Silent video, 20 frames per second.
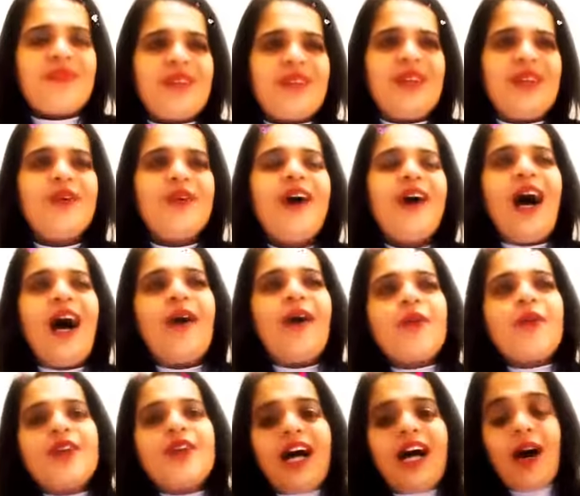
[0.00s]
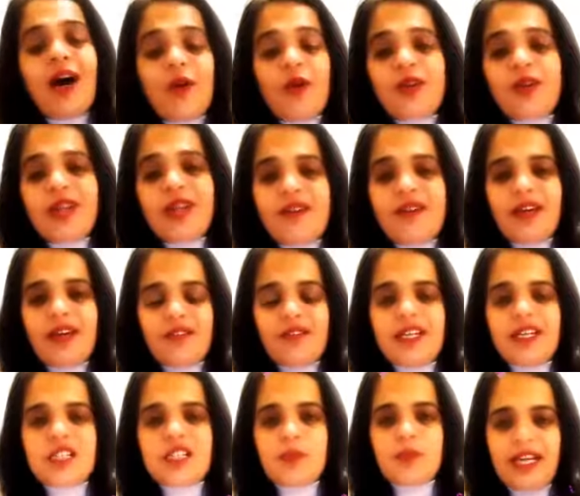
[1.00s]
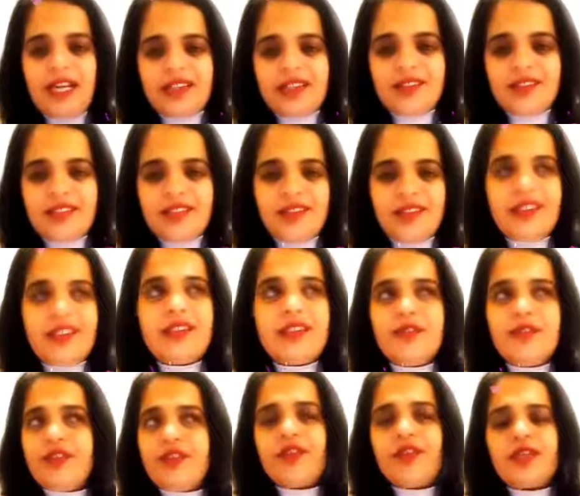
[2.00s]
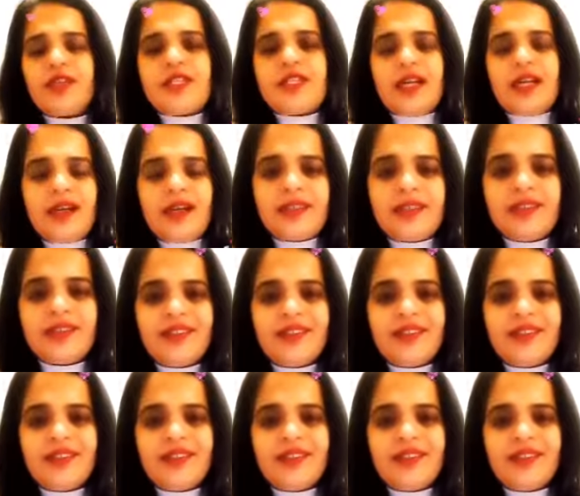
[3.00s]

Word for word: you know, how could how could I have ever expected a different result?